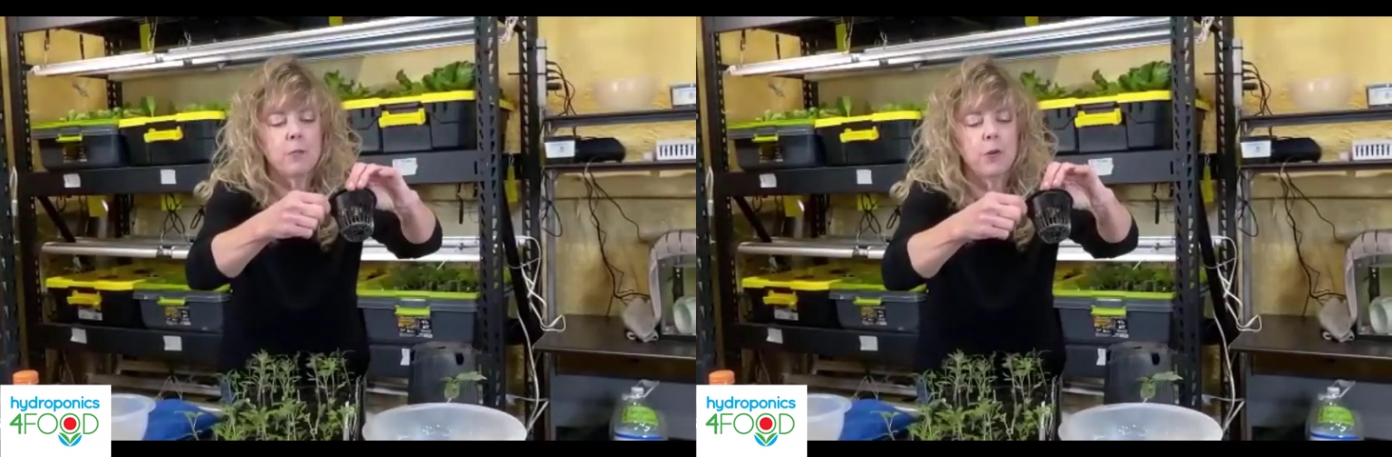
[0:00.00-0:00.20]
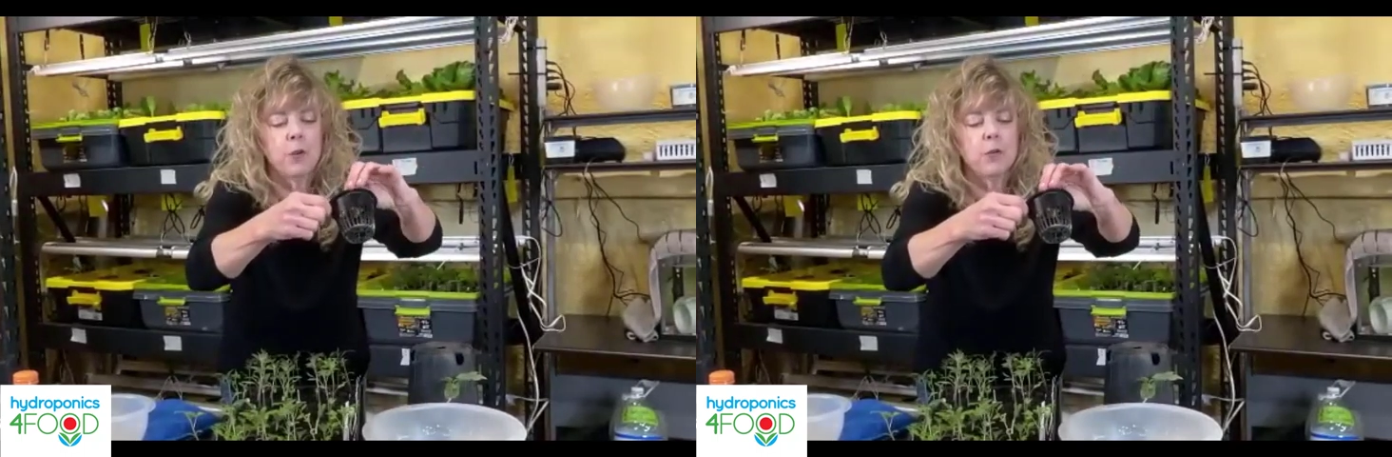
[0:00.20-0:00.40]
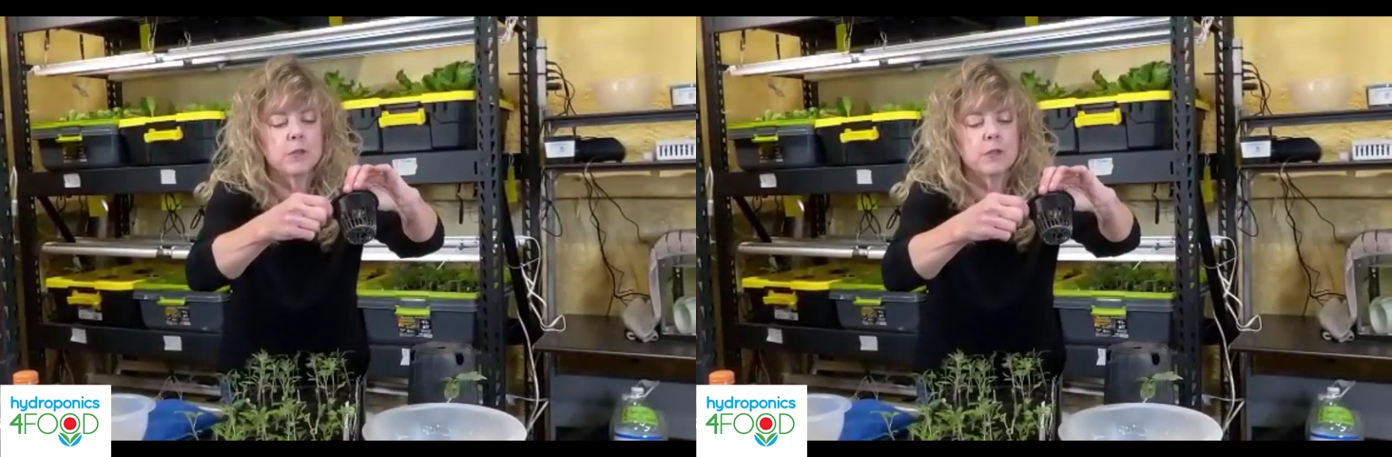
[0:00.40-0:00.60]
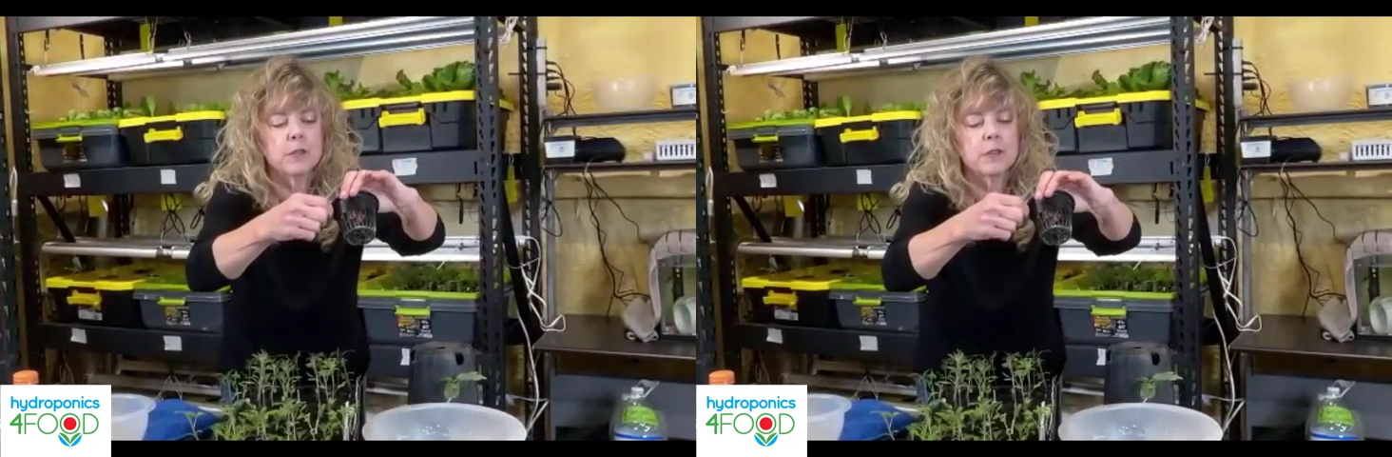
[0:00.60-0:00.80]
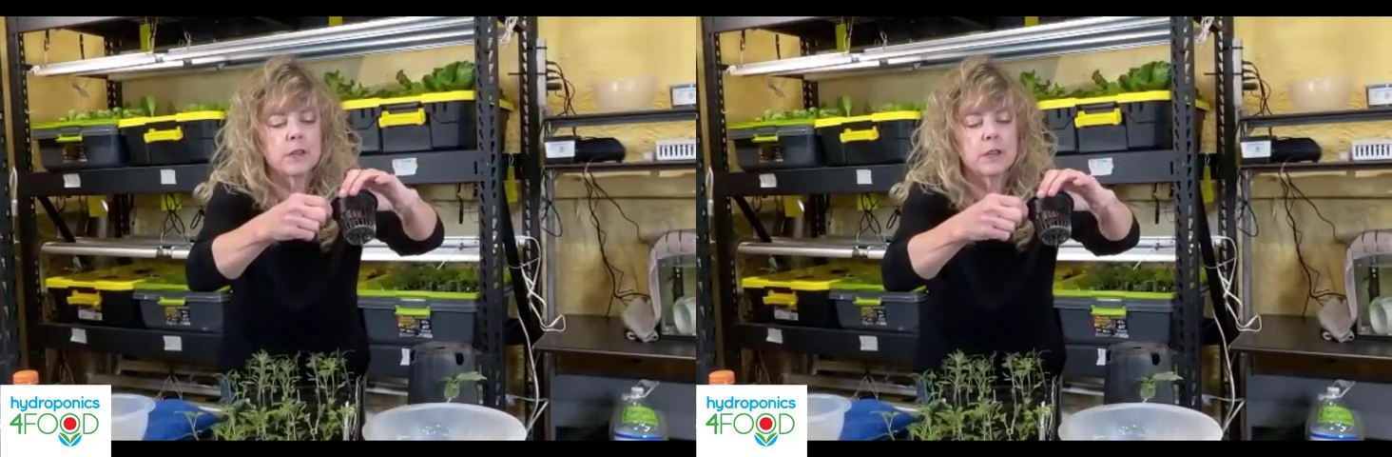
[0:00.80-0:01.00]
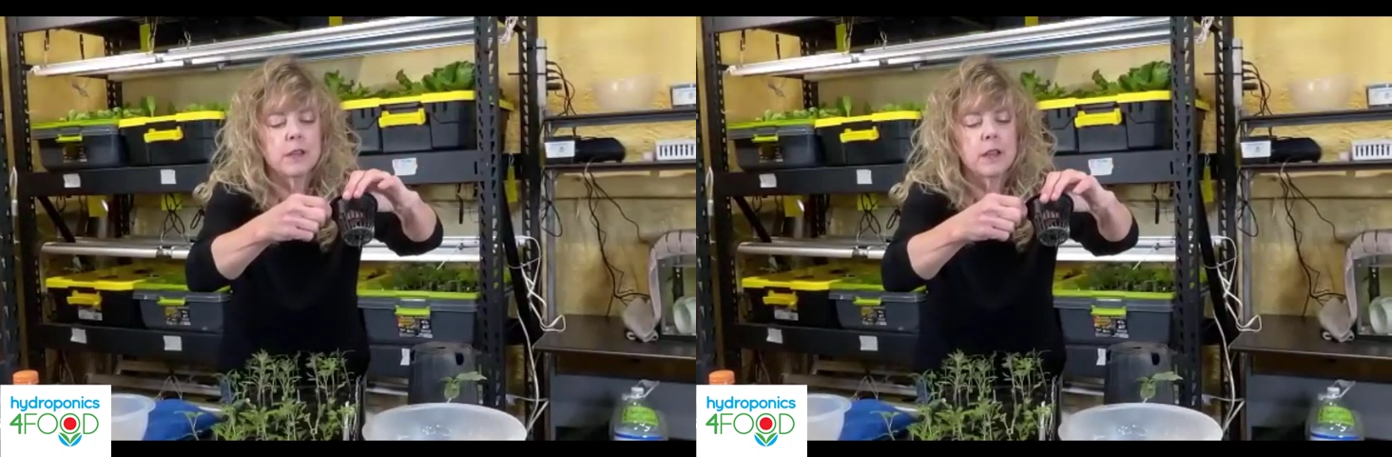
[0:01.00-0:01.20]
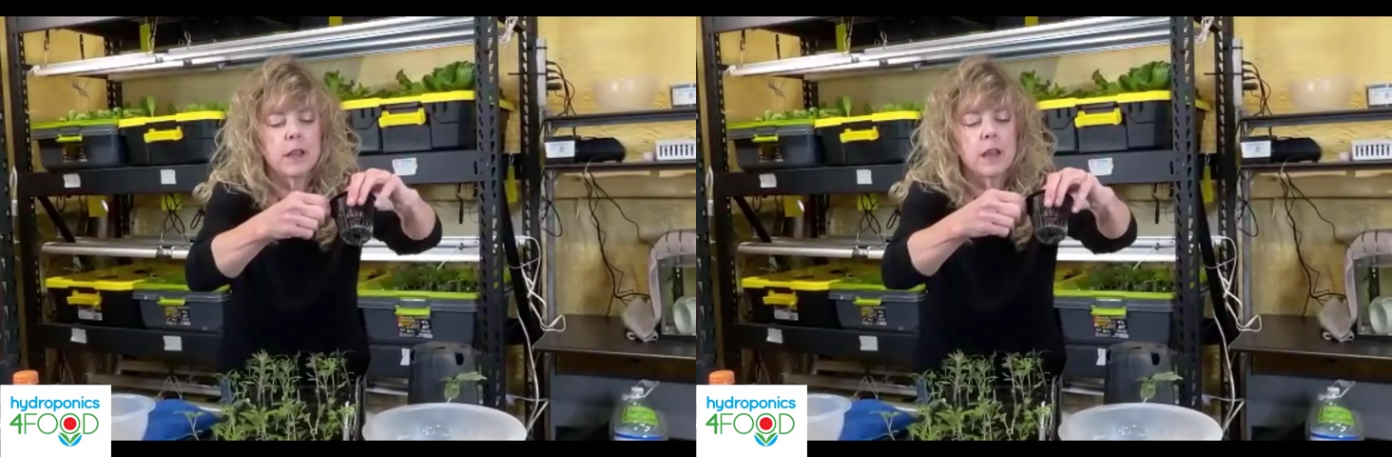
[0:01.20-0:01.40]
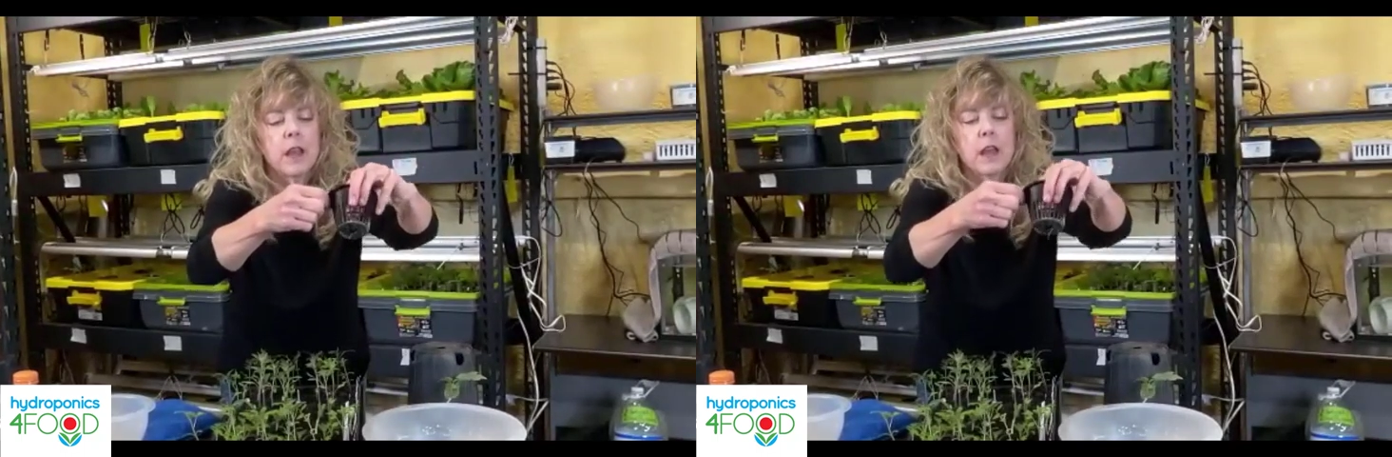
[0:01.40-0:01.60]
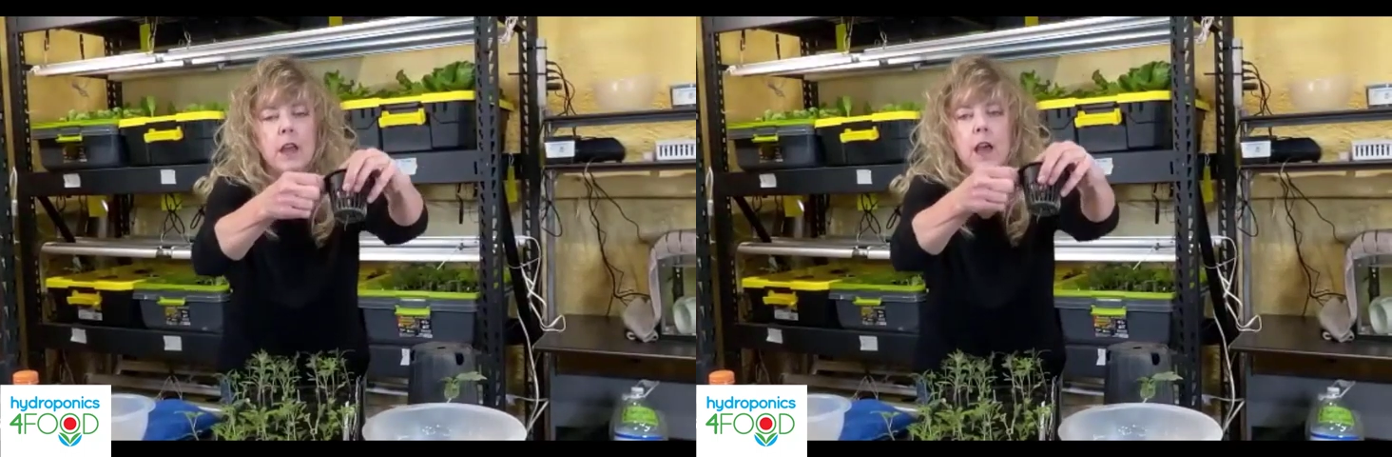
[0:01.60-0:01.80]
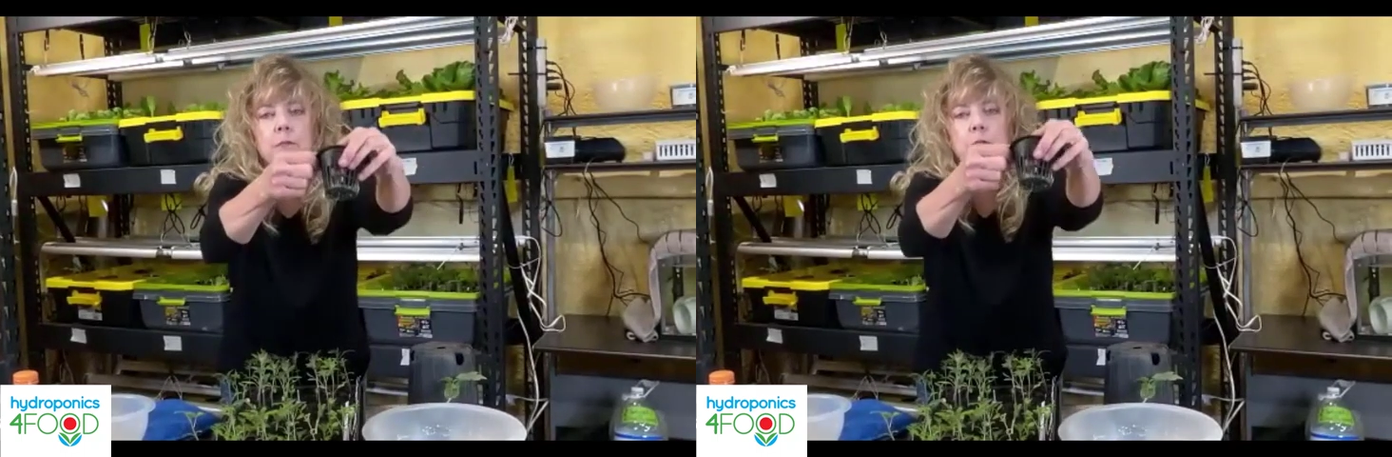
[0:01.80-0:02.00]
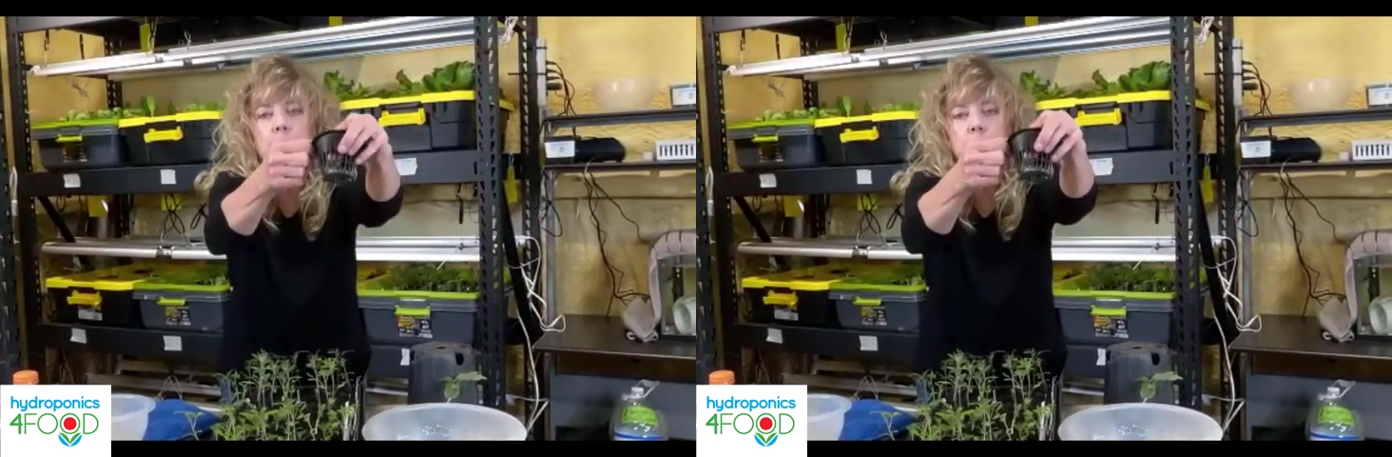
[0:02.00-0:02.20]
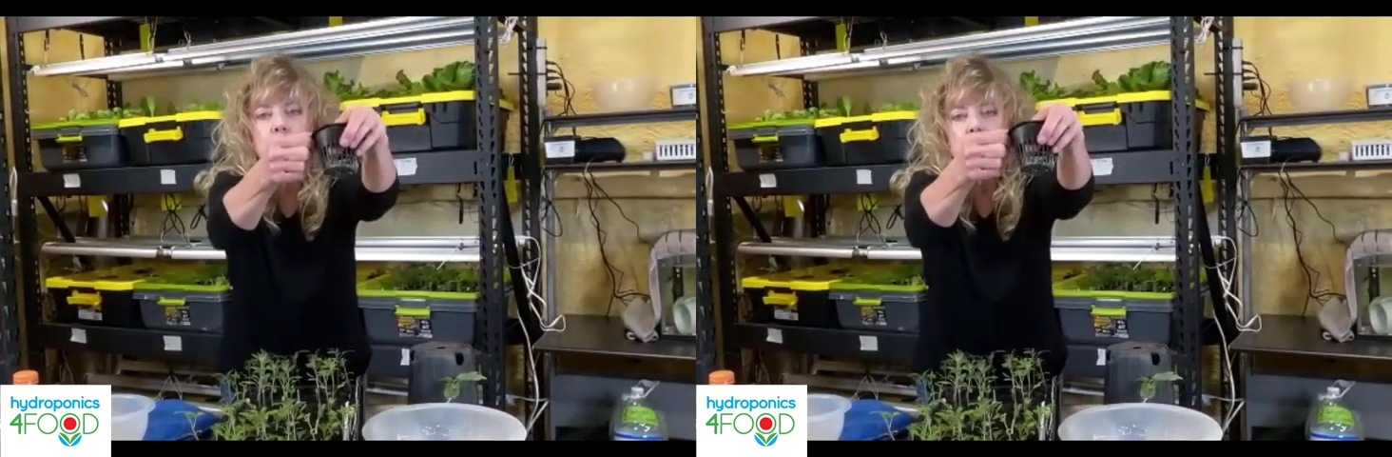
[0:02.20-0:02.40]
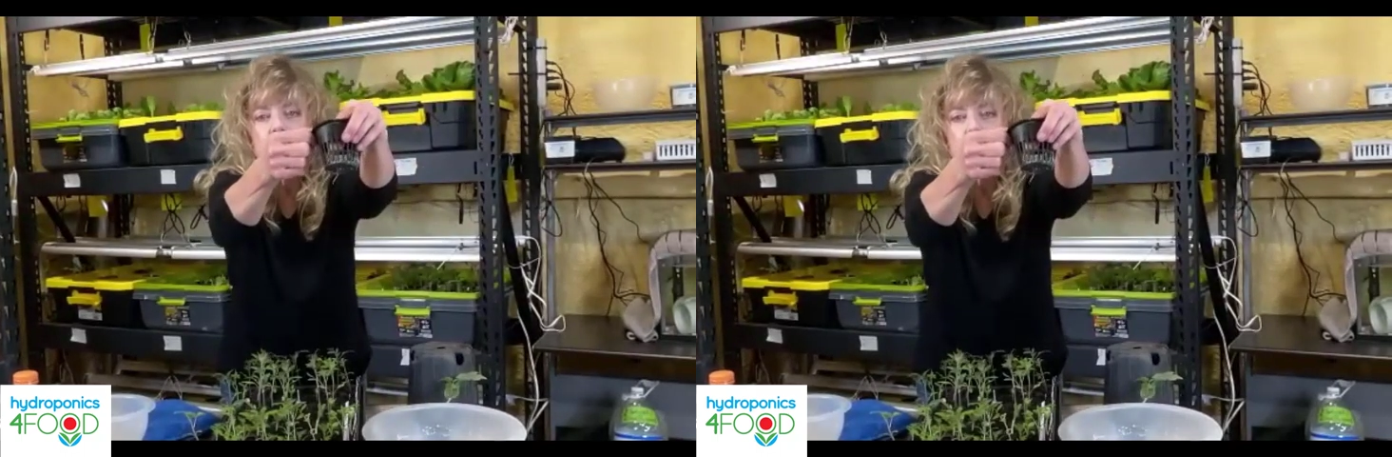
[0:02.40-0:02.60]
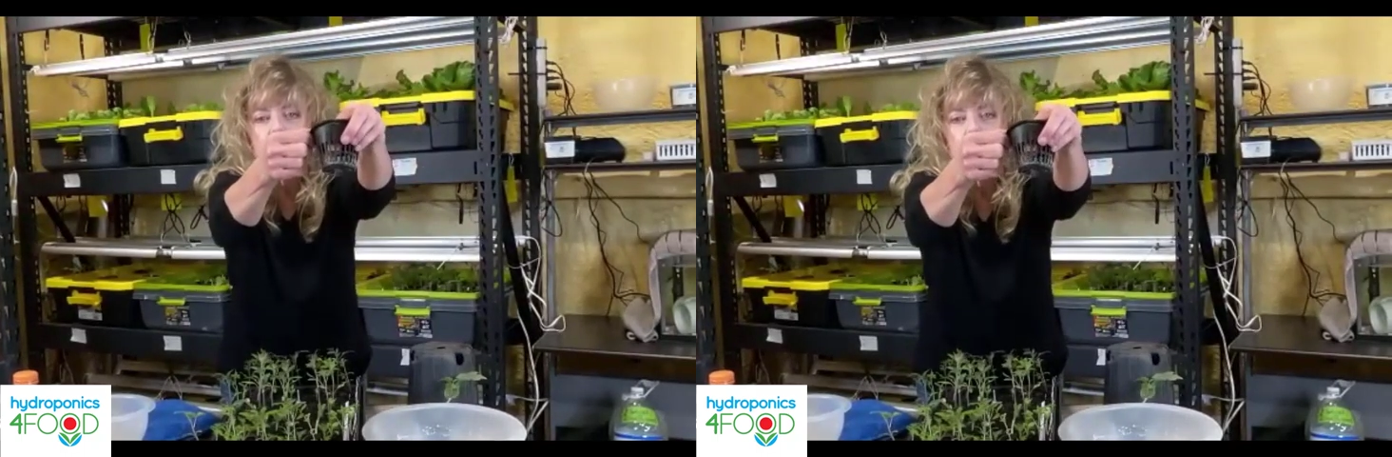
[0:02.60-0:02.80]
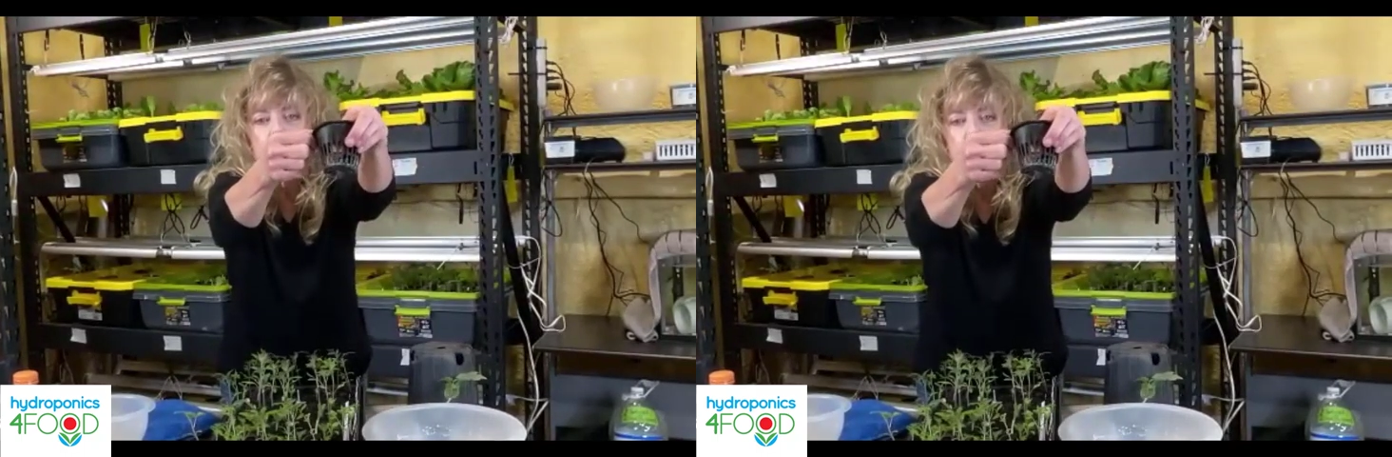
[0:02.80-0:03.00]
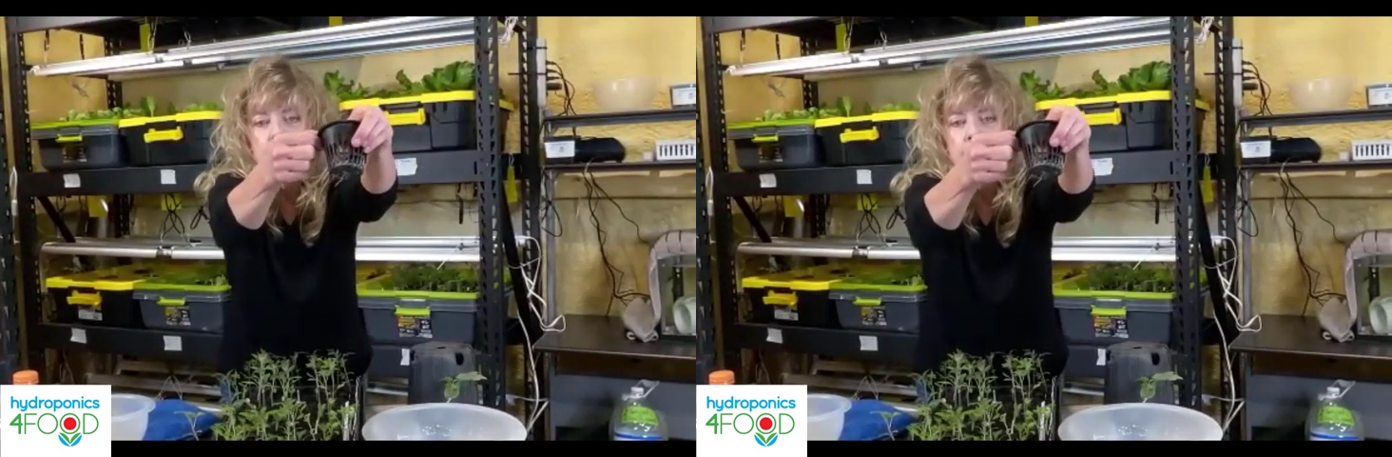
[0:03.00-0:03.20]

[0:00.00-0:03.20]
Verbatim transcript: roots come through the net cup.